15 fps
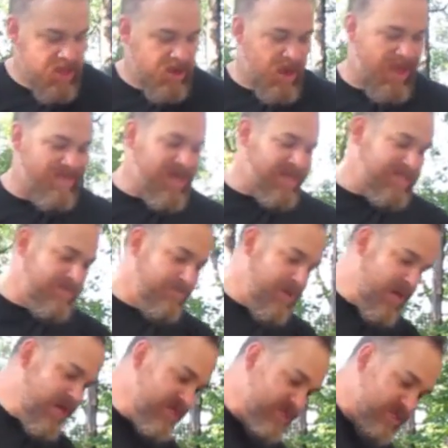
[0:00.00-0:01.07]
Now I've got some
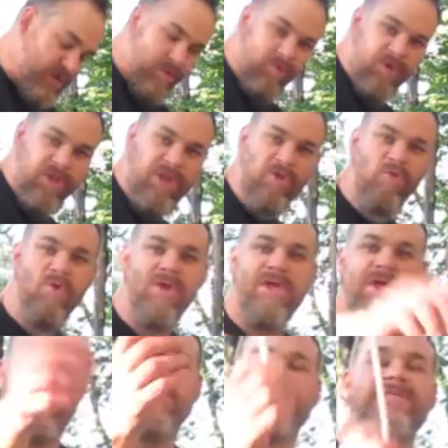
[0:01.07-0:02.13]
buddies that are really
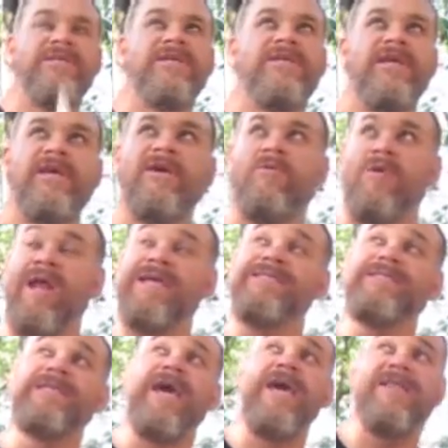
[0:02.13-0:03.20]
OCD, and when I
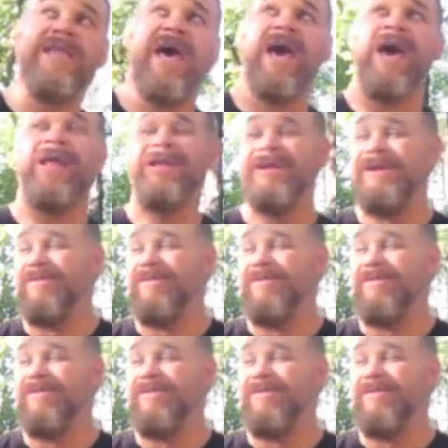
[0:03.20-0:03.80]
say that,